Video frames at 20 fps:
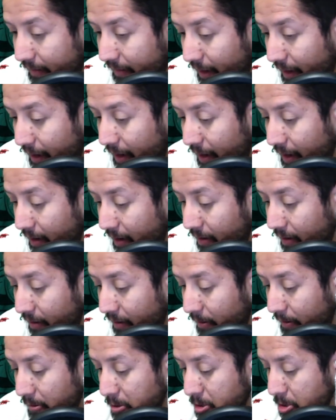
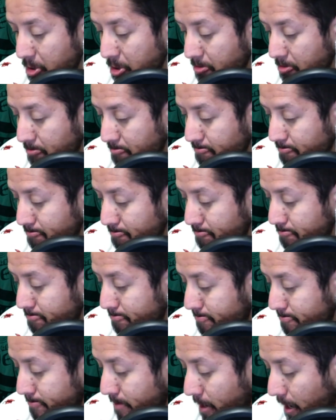And
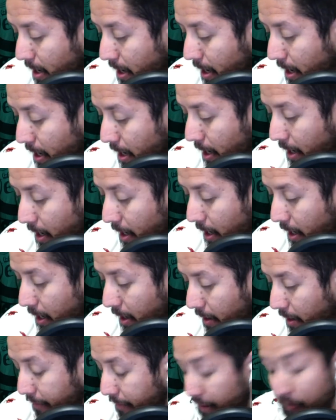
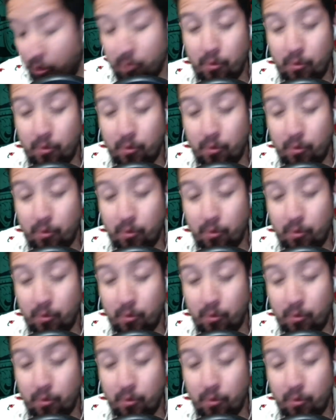Ramon